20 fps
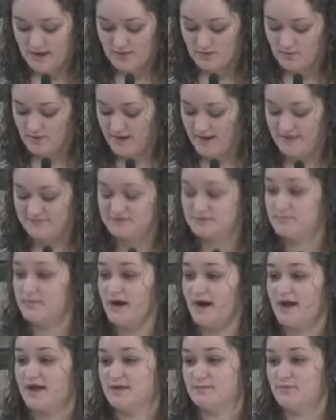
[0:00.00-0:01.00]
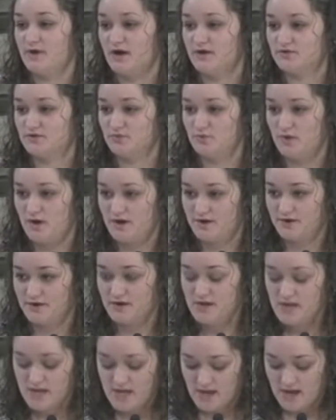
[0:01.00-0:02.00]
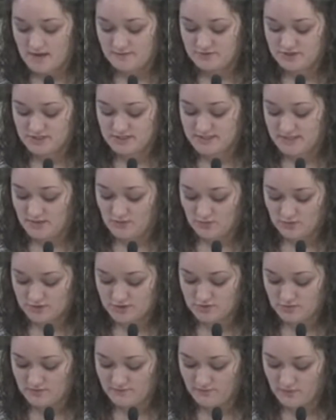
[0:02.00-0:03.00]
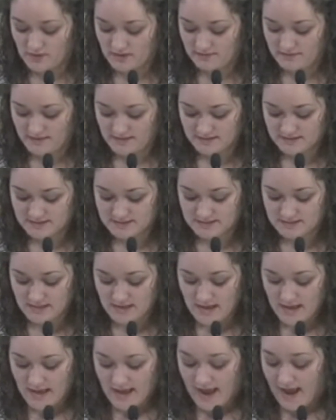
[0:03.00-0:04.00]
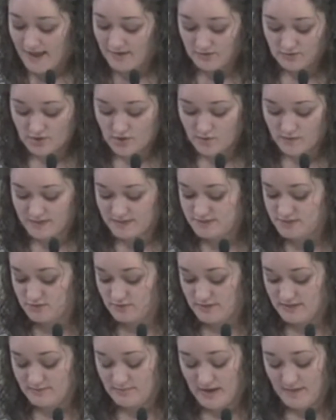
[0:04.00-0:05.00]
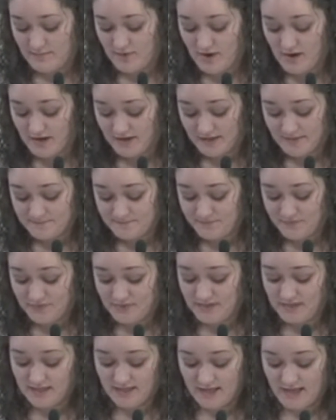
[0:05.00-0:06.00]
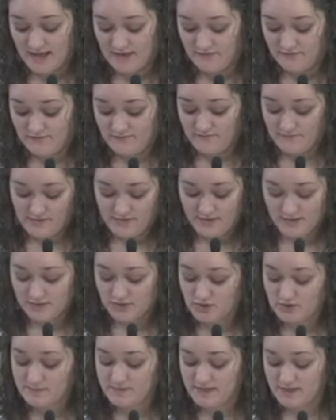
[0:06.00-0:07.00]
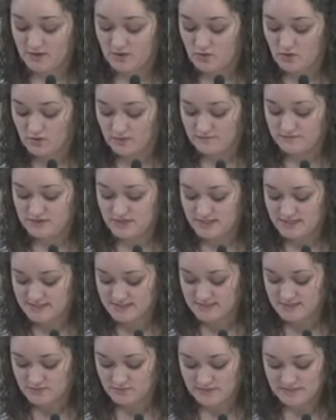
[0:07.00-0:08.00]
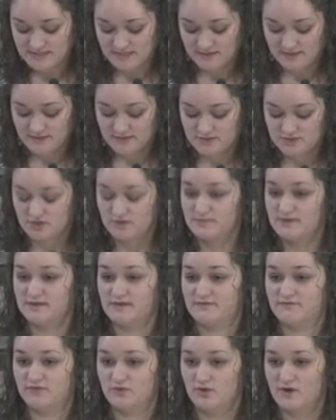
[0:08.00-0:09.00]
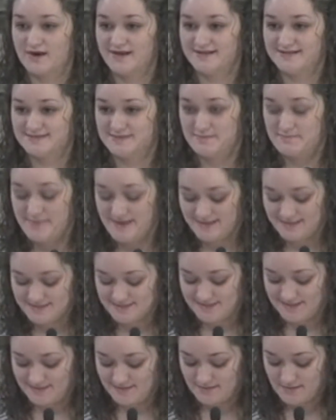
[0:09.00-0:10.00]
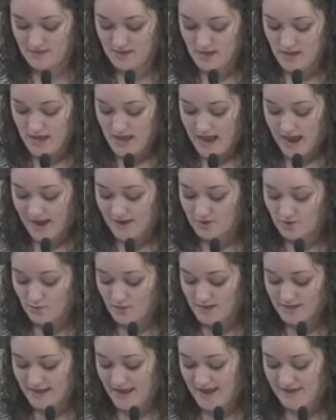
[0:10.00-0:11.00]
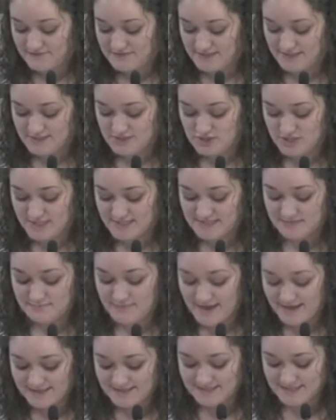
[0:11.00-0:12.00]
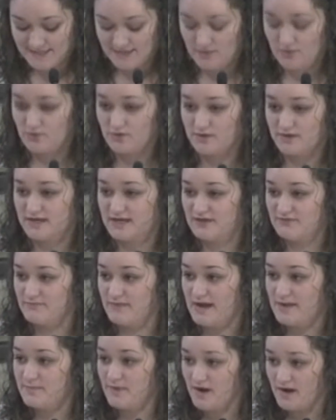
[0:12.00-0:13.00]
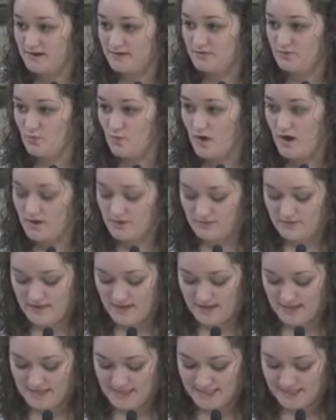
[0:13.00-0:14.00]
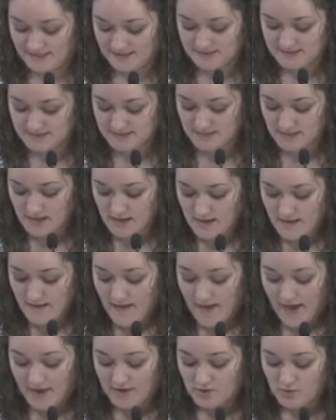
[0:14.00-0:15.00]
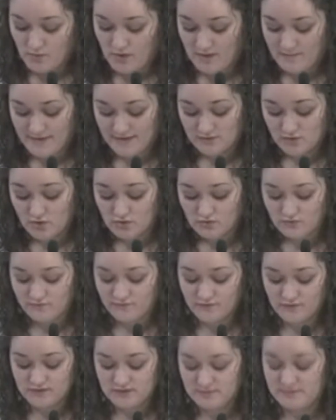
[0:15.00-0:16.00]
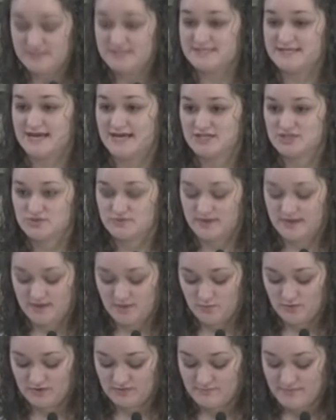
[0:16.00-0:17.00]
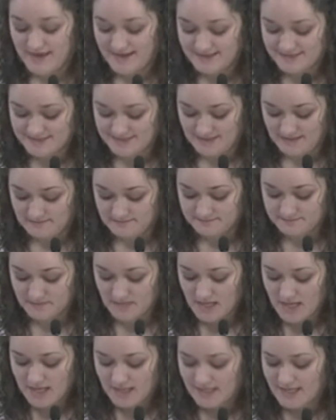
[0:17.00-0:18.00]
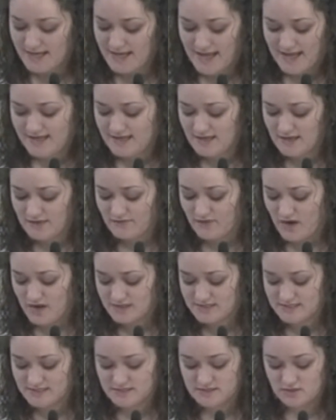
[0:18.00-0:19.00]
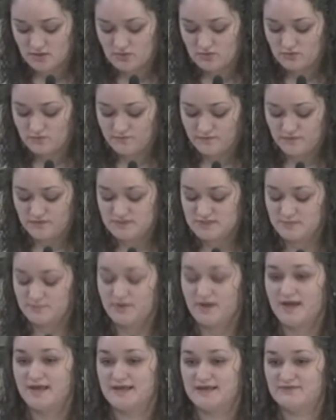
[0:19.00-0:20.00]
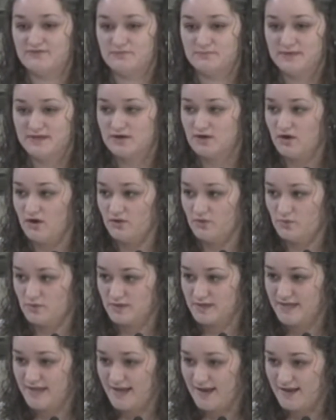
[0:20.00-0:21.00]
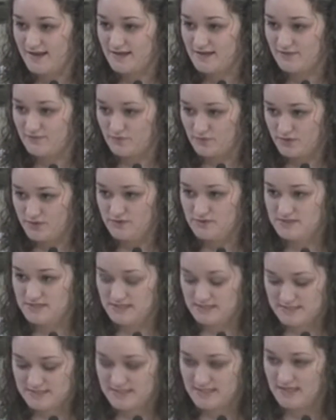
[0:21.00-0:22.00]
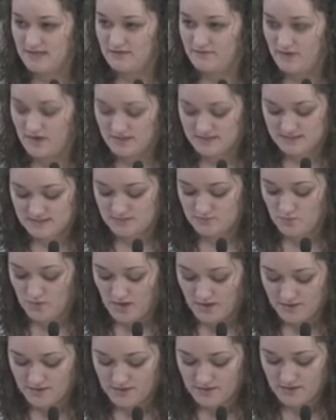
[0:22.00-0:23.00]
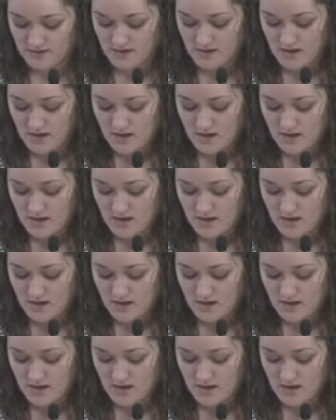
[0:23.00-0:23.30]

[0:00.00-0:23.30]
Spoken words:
I don't want to have to buy bottled water just in order to avoid this. I don't know what it's doing to my body. The European Court of Justice recently determined that fluoride is a medicine. I don't want to have to ingest medicine in order to give my body the water that it needs. I don't want my local food to be saturated with medicine. Can any of Austin's local food supply even be called organic if we're using the city of Austin's water?